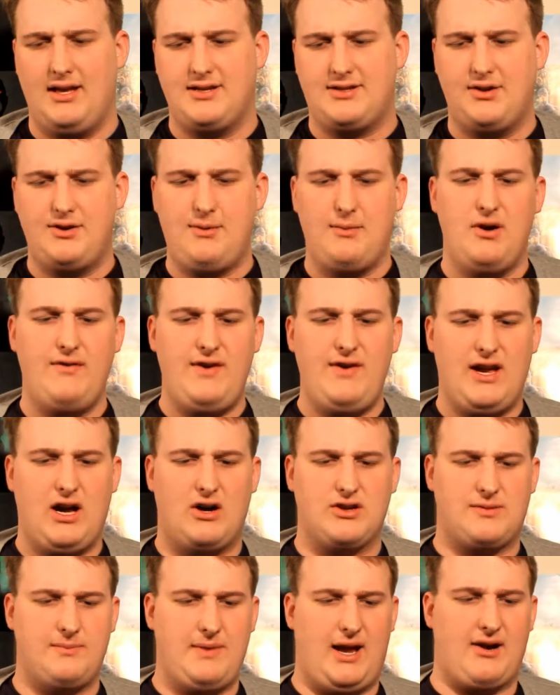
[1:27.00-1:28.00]
the movie
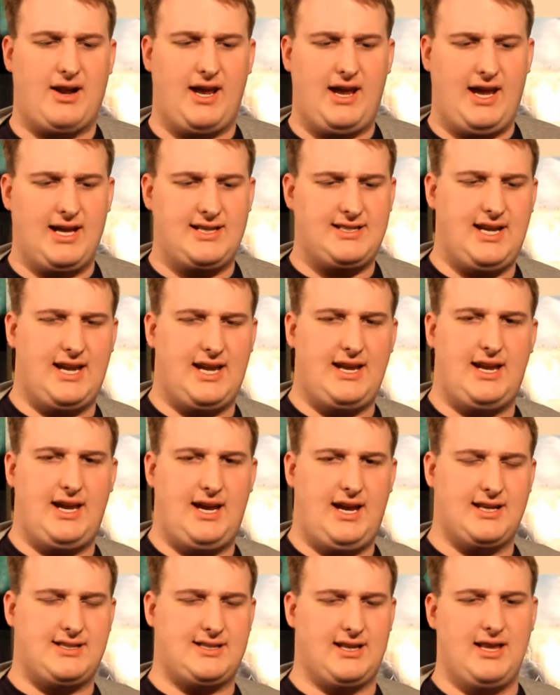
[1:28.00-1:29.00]
goes from there, and he gets
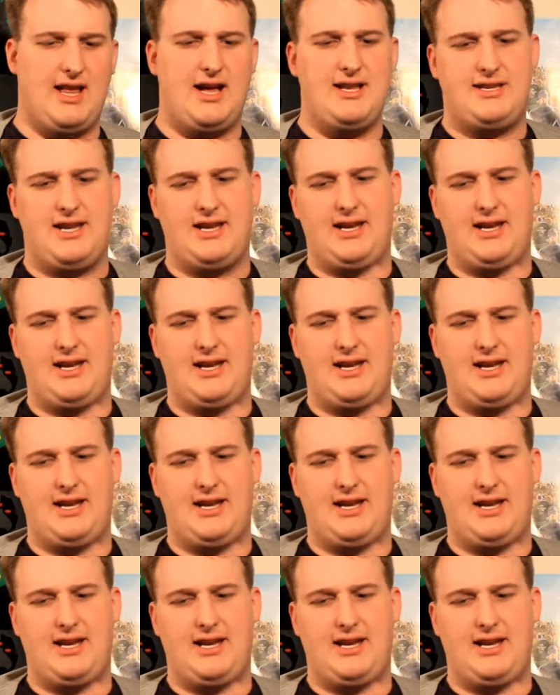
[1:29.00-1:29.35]
to London,